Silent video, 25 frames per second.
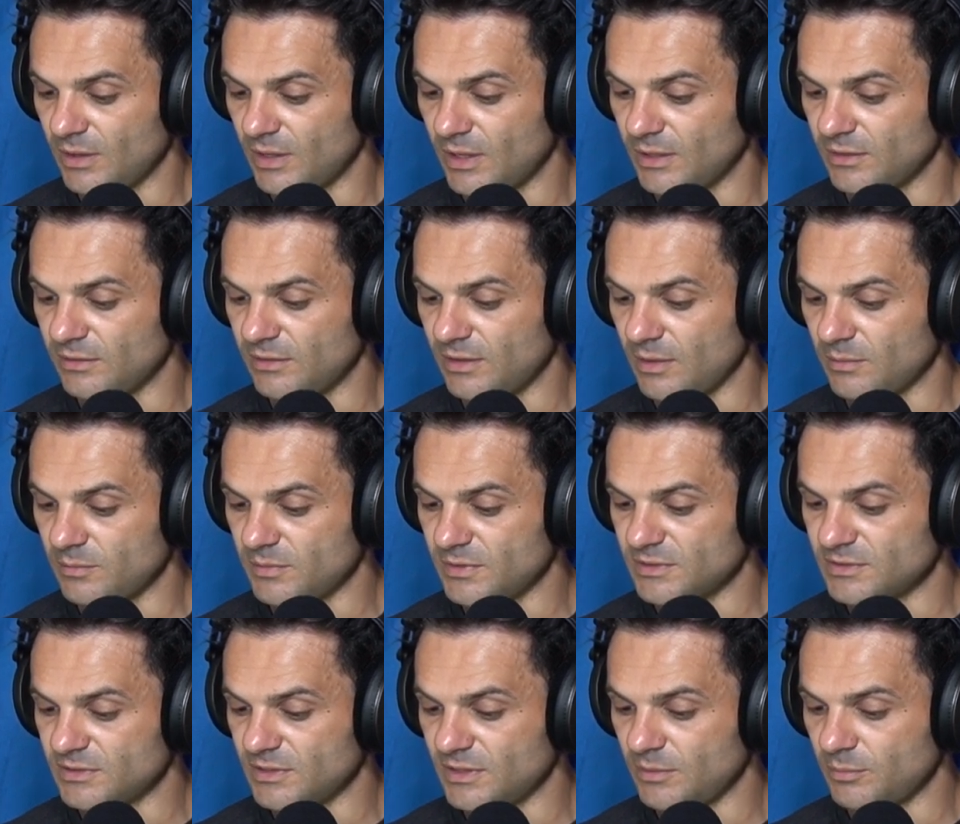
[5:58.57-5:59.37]
And the
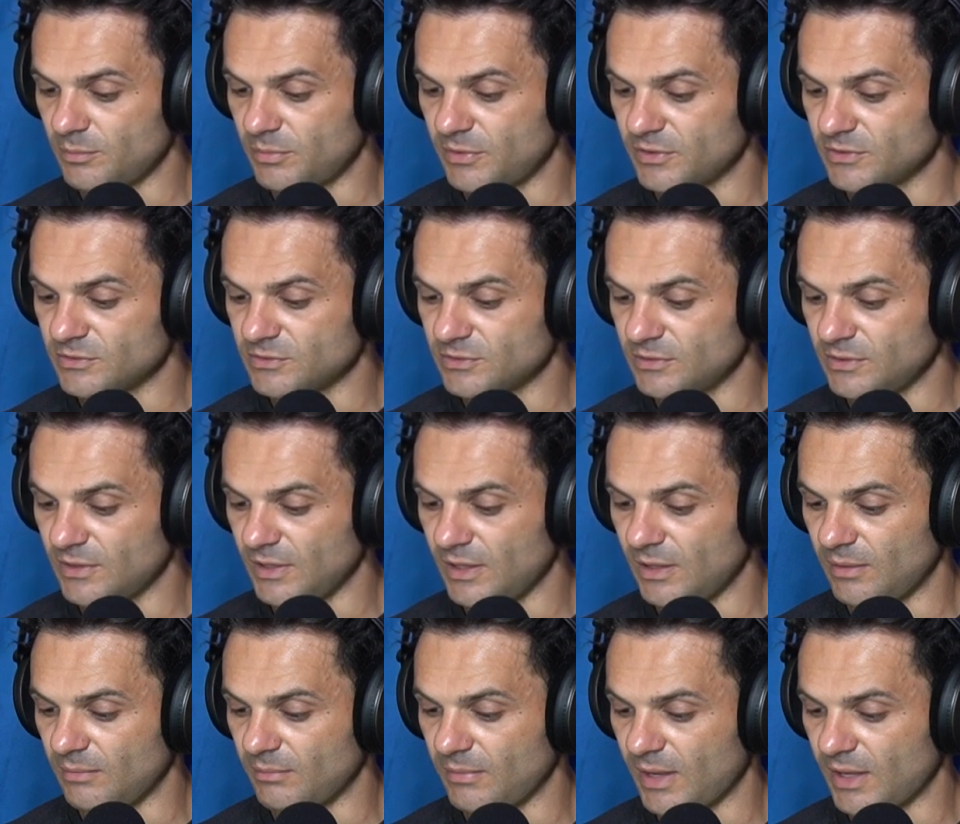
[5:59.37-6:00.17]
NBC
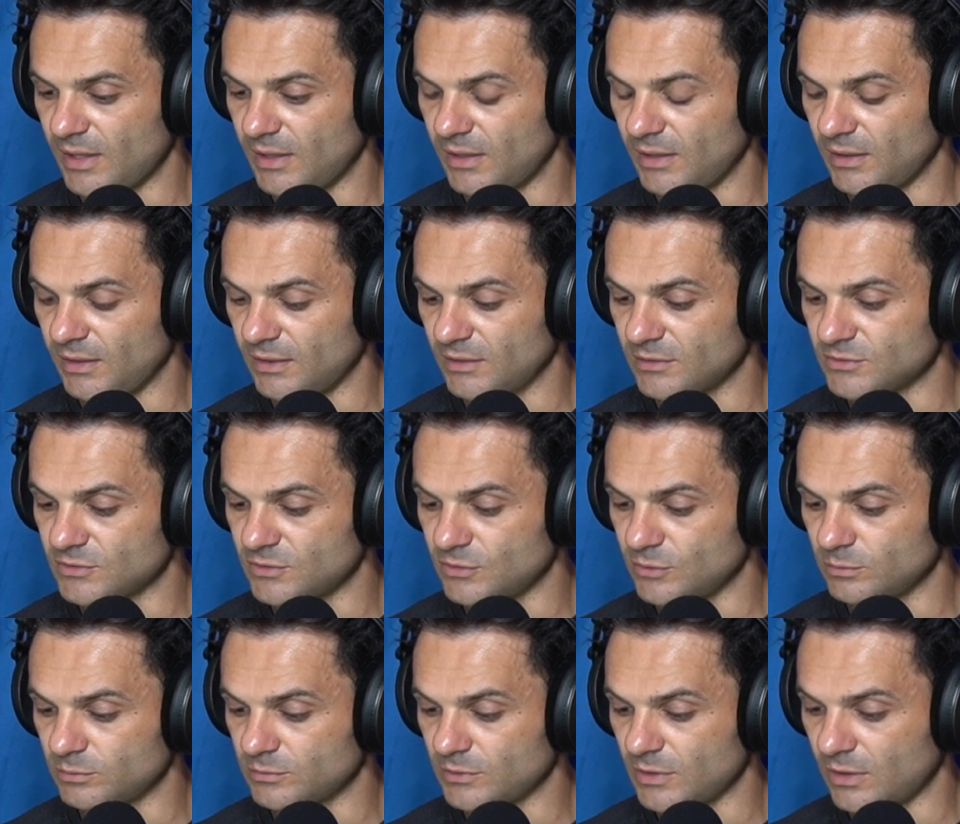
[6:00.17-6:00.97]
personnel manning
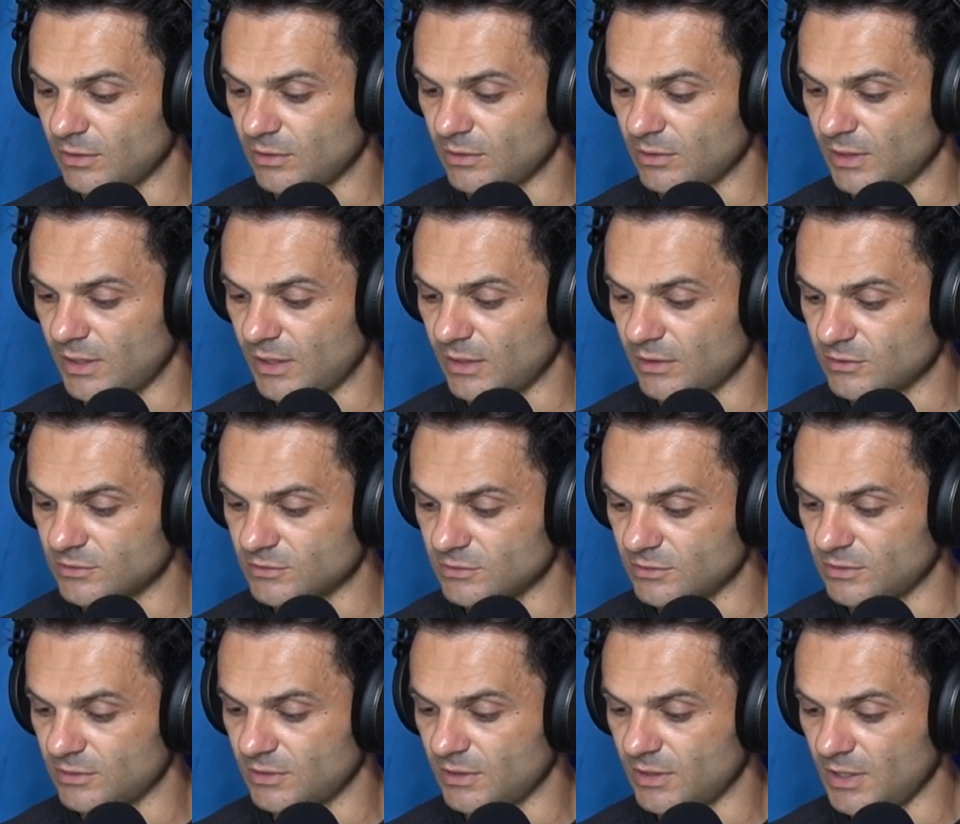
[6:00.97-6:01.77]
Snoop Dogg
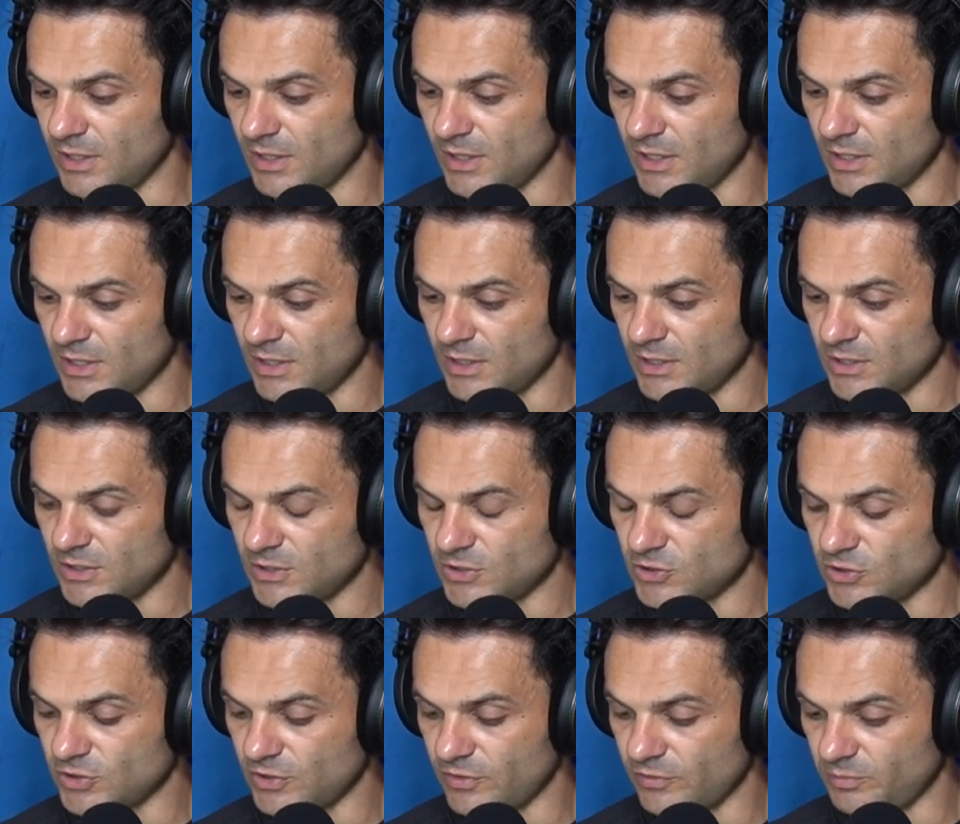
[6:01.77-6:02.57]
Clarkson
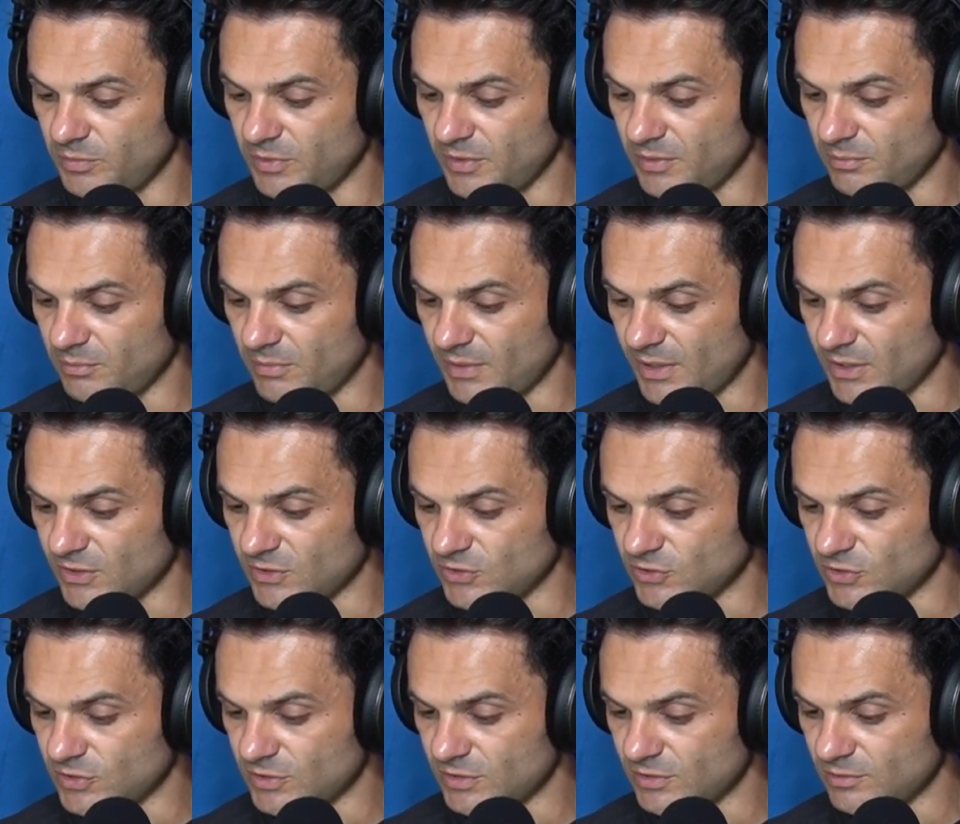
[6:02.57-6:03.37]
should have been
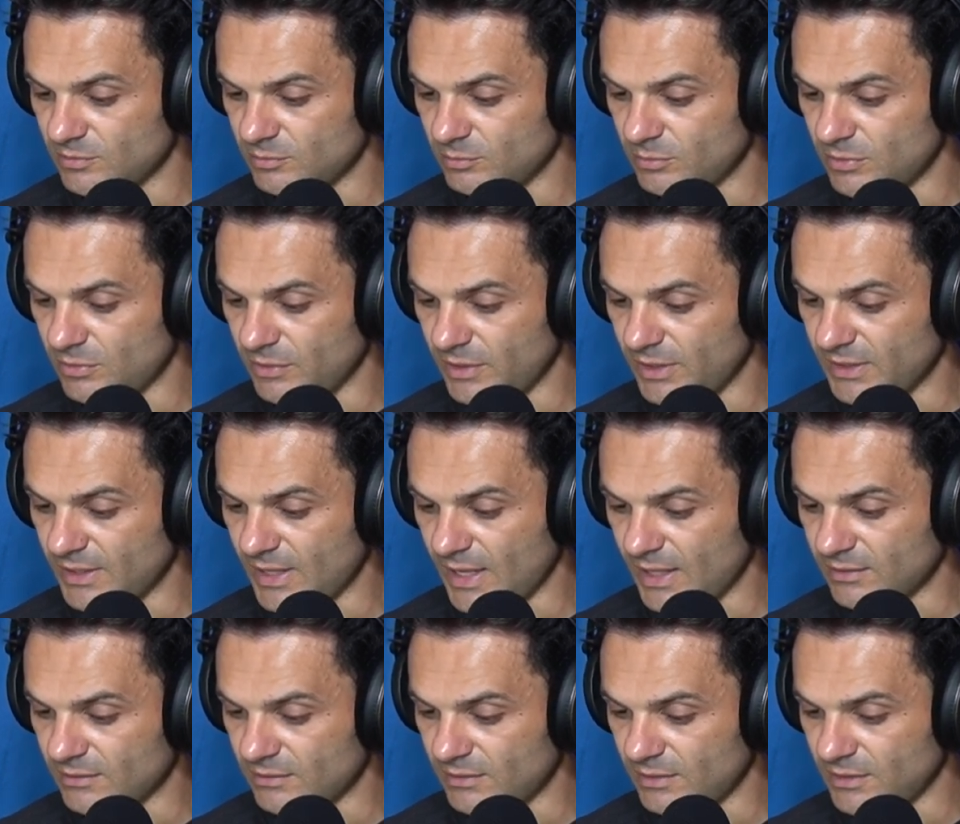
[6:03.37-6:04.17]
benched. Parade
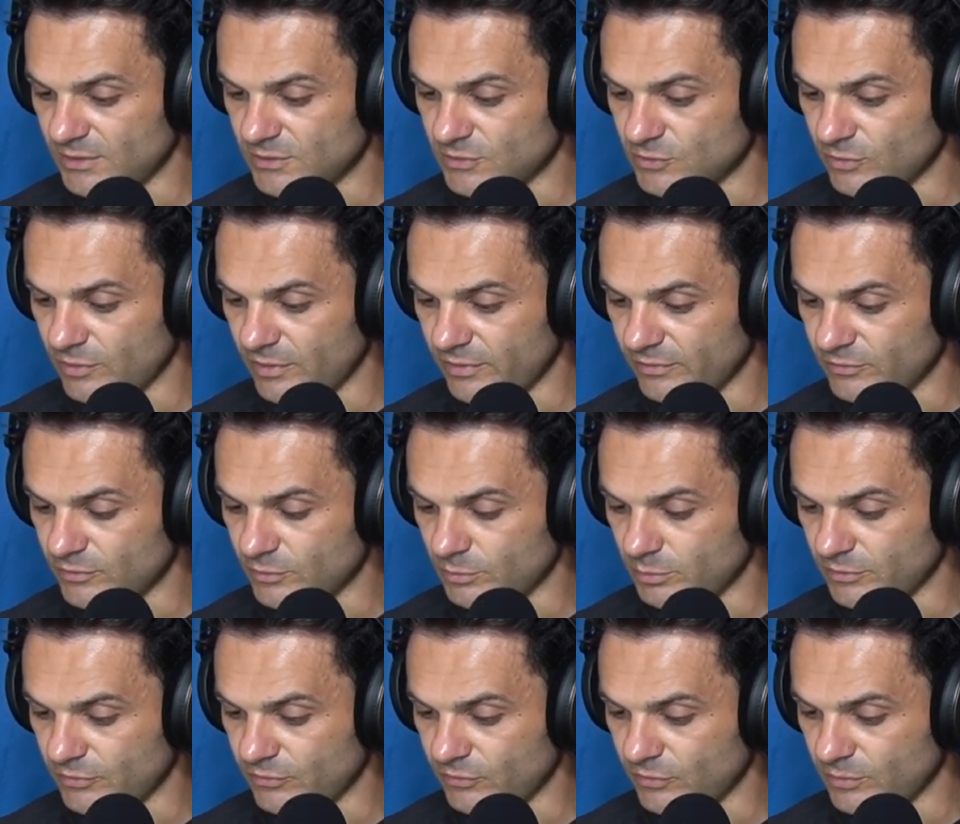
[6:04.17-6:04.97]
athletes who have
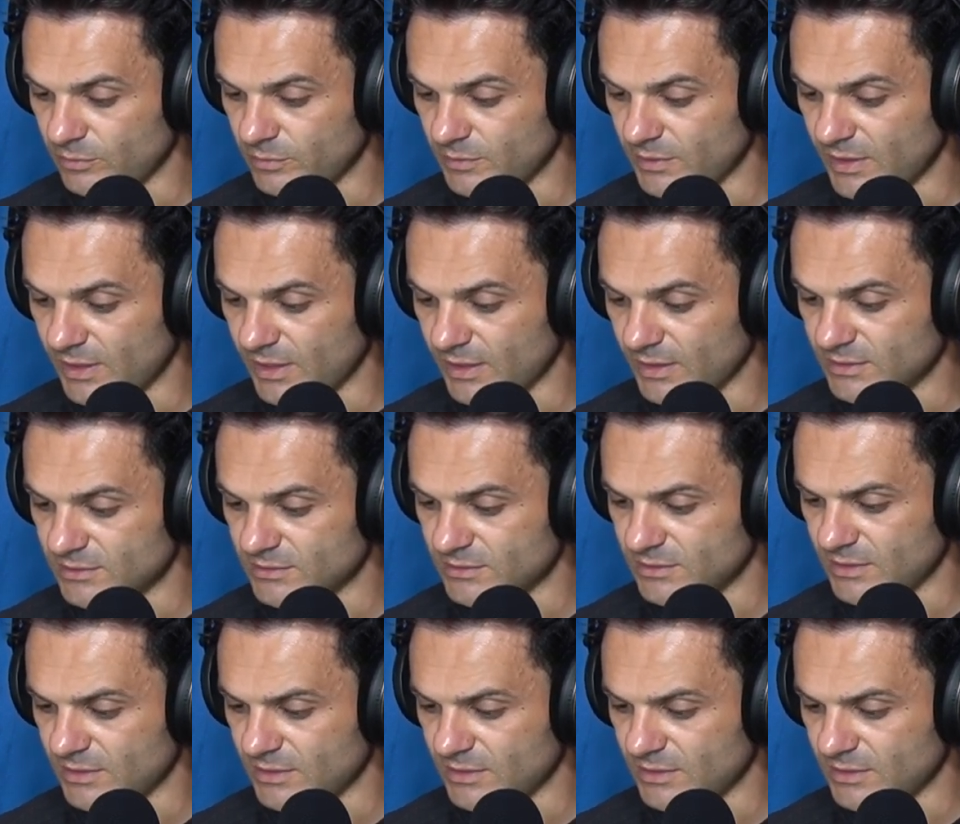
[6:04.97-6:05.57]
to perform the next